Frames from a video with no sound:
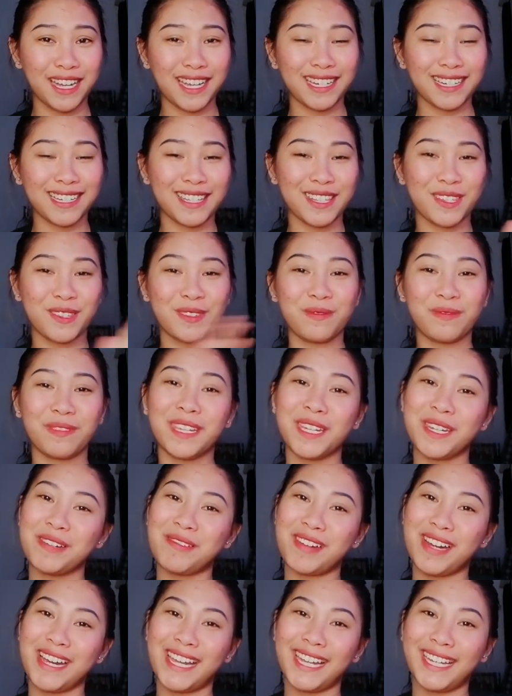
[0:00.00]
It's been a
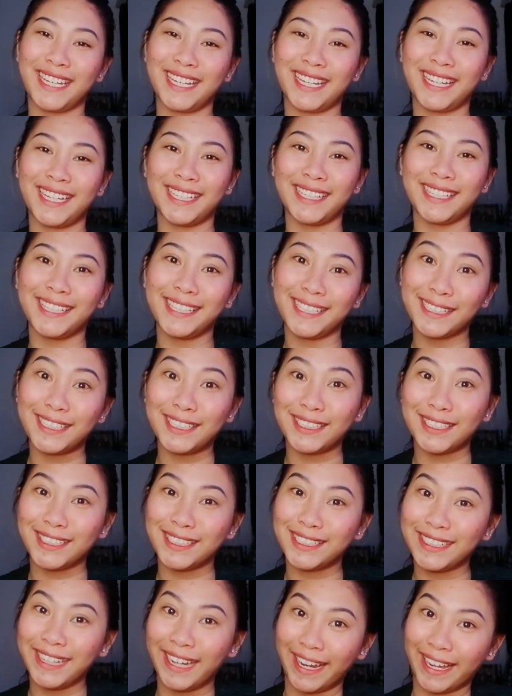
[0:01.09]
while eh, hindi
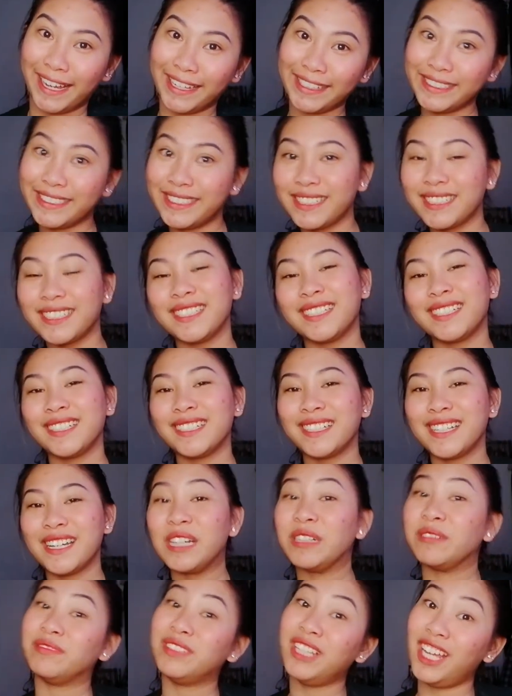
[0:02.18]
ako
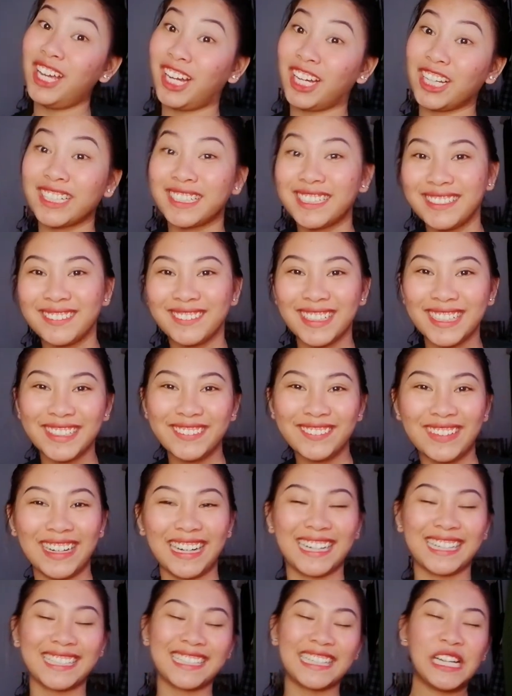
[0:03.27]
nag-vlog.
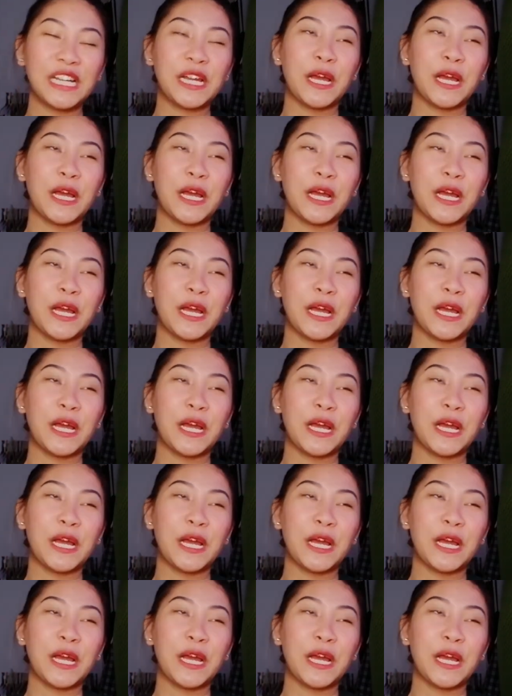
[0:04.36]
Malamang.